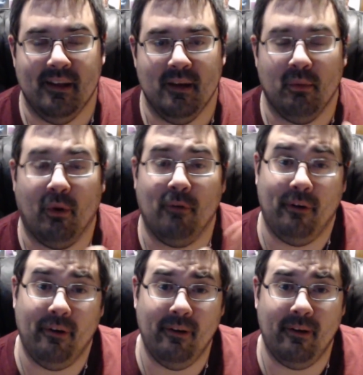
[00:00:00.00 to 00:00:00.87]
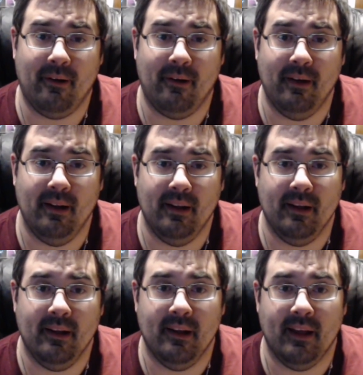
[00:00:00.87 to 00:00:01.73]
both her
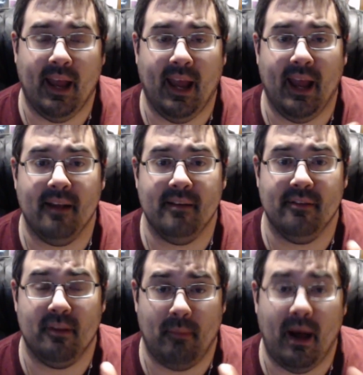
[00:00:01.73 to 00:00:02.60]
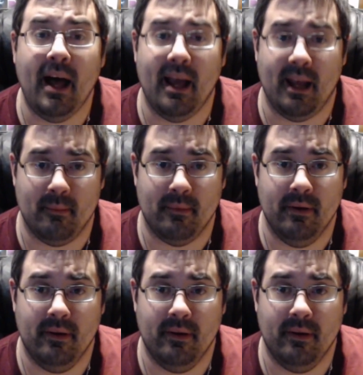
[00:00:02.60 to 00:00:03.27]
and the mime,